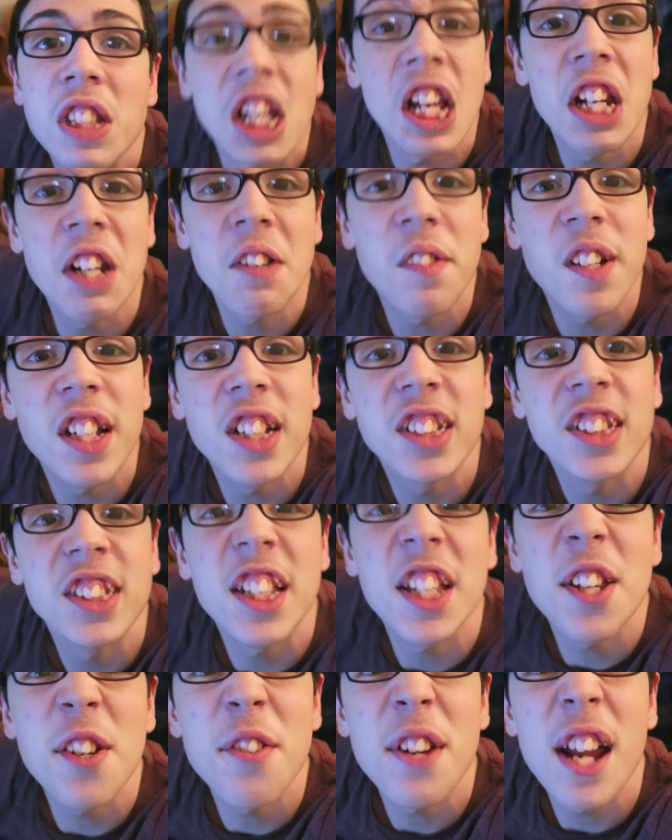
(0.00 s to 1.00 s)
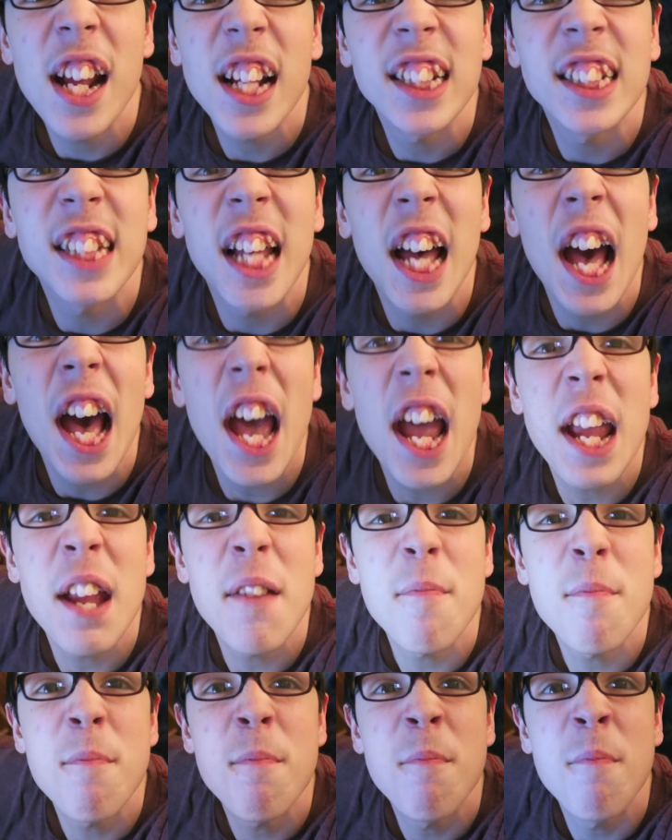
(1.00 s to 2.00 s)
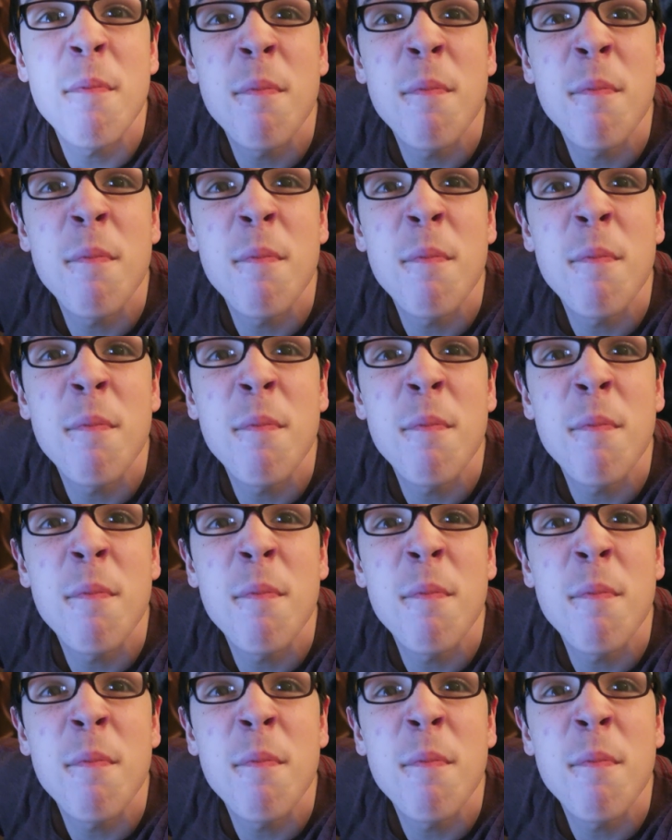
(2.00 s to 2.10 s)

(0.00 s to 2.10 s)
Anyways, see you next time.